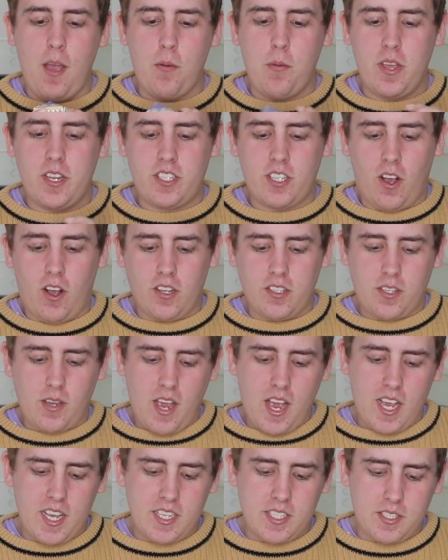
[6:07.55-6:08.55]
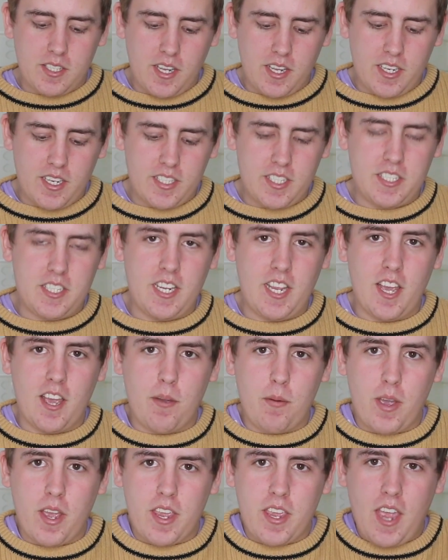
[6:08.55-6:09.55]
which also has the
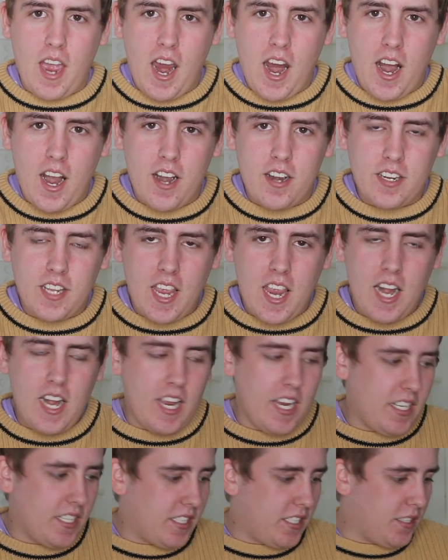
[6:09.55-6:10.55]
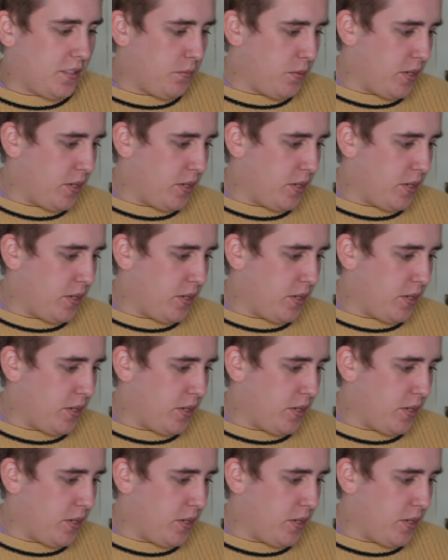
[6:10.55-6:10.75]
DIY card in it,